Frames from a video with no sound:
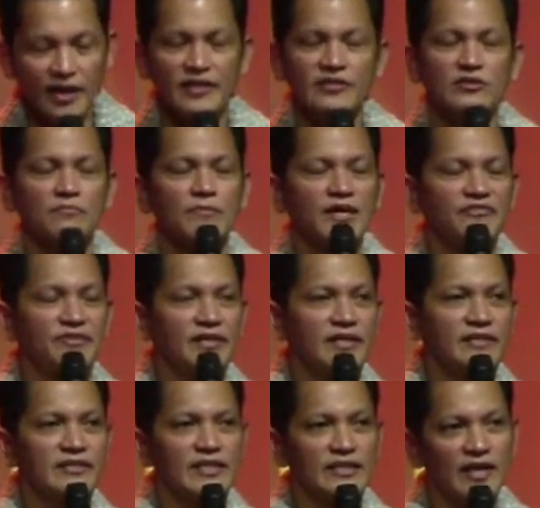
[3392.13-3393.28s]
of my feelings,
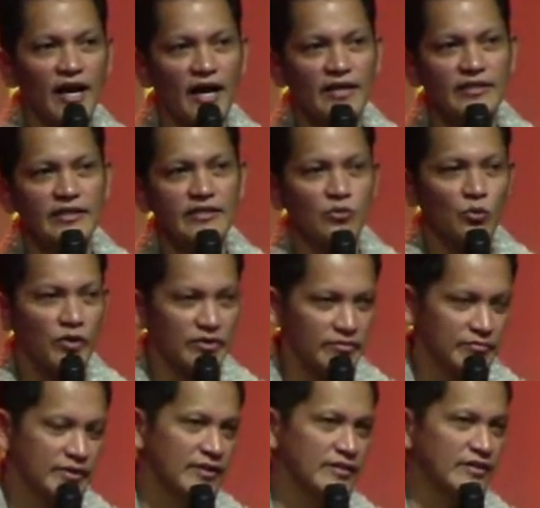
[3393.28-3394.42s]
that God is with
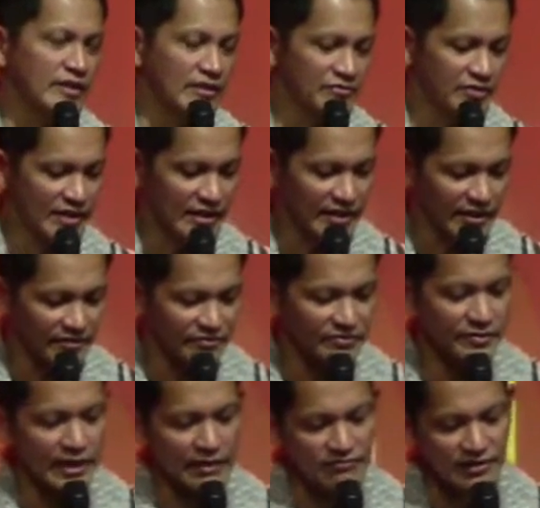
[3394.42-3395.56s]
me, never leave me,
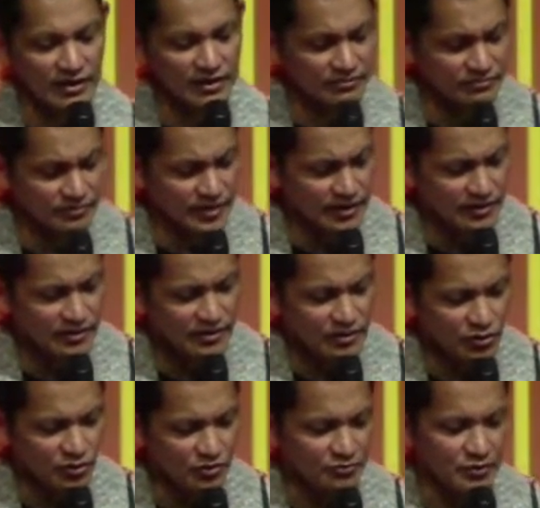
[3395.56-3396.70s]
have left me,
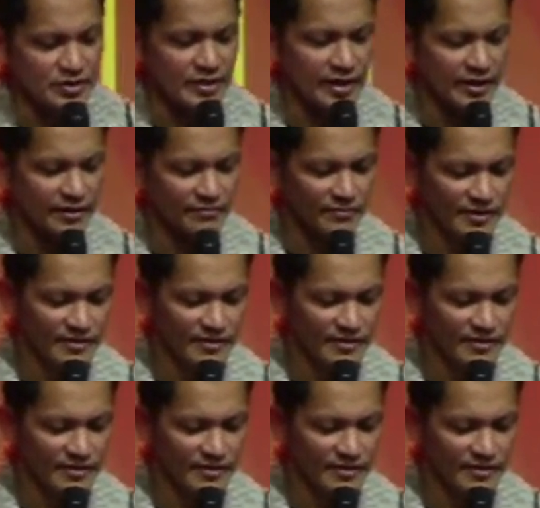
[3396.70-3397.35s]
nor forsaken me?